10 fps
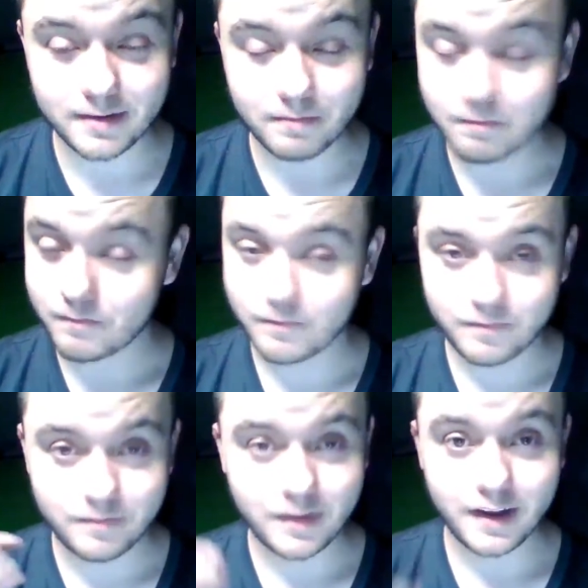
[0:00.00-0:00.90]
And
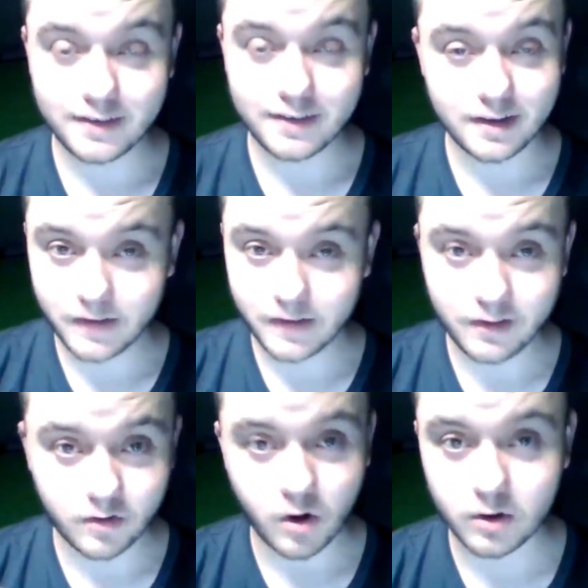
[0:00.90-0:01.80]
like I said, the
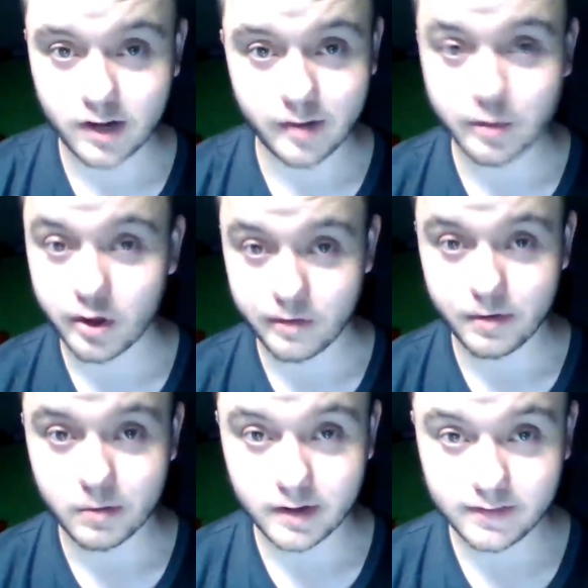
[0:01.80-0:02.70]
links are all down below if
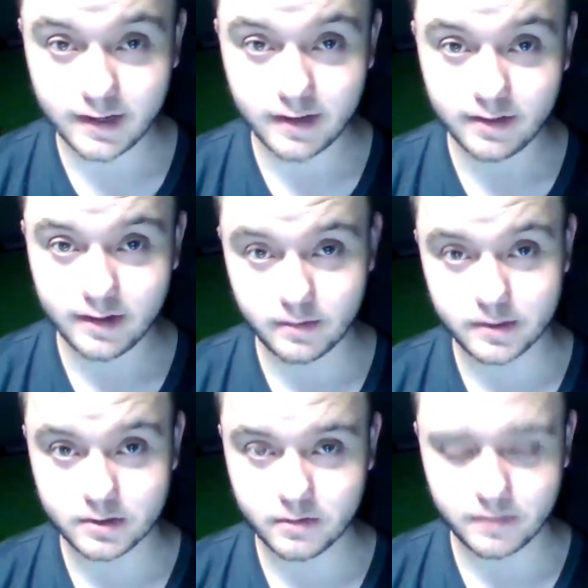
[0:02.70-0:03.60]
you want to see the
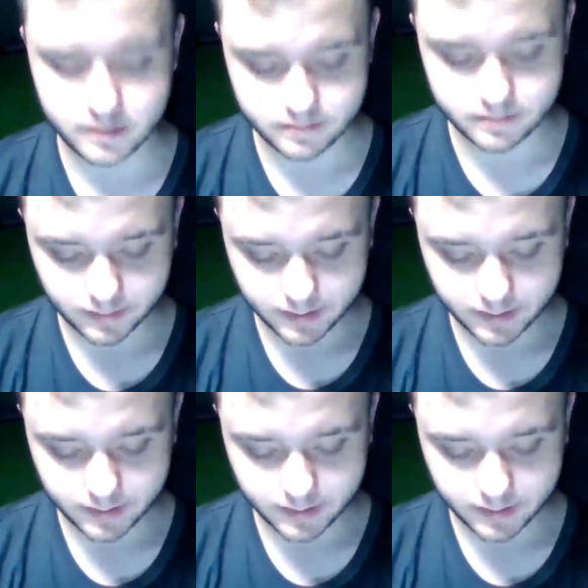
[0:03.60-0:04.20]
original films.